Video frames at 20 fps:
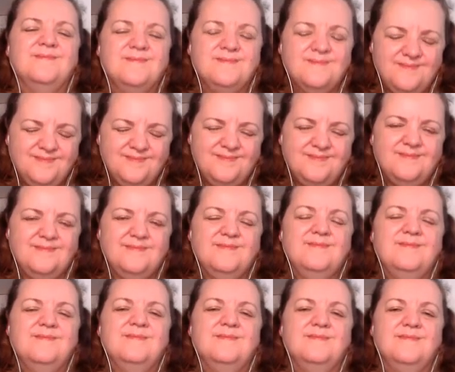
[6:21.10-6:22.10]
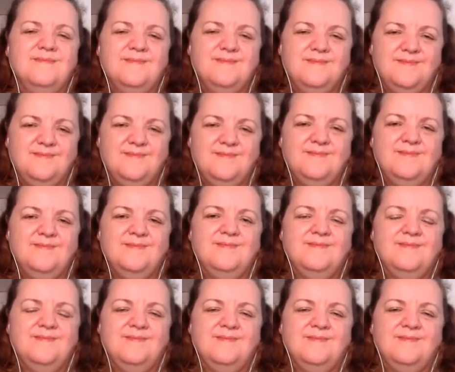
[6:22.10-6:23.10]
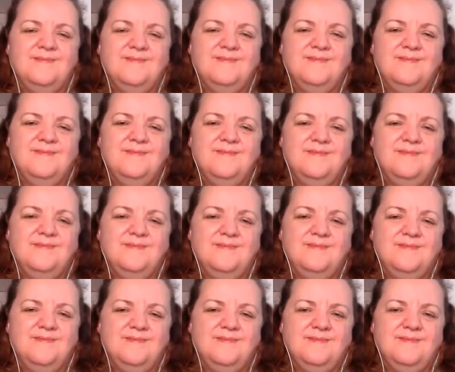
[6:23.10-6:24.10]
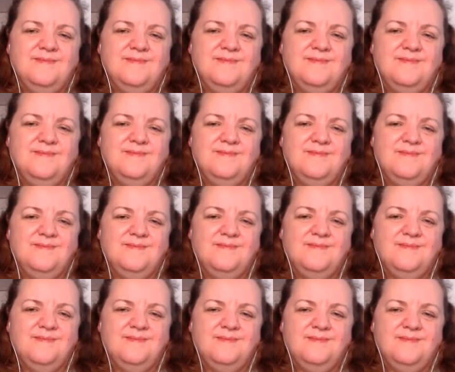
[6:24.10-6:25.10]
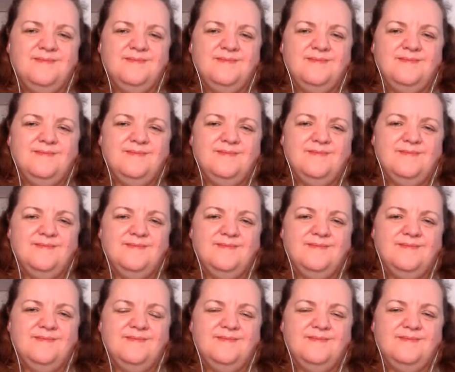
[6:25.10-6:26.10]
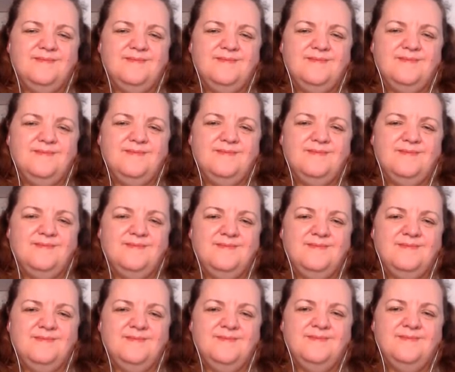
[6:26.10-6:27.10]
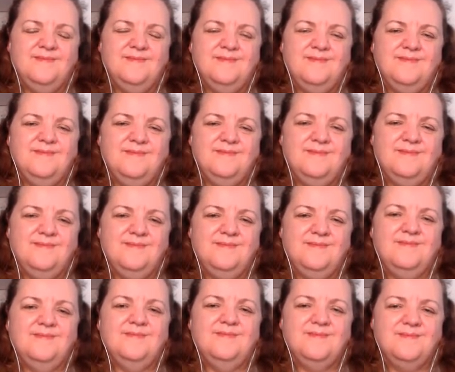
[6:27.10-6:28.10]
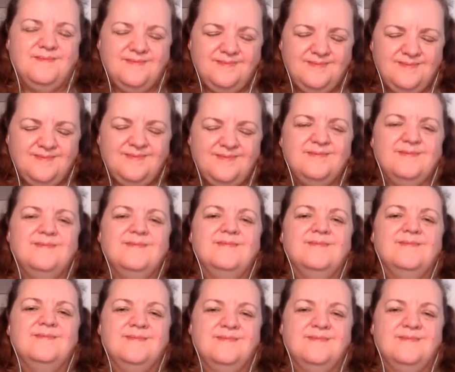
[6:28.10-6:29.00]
No words are spoken by the person on screen.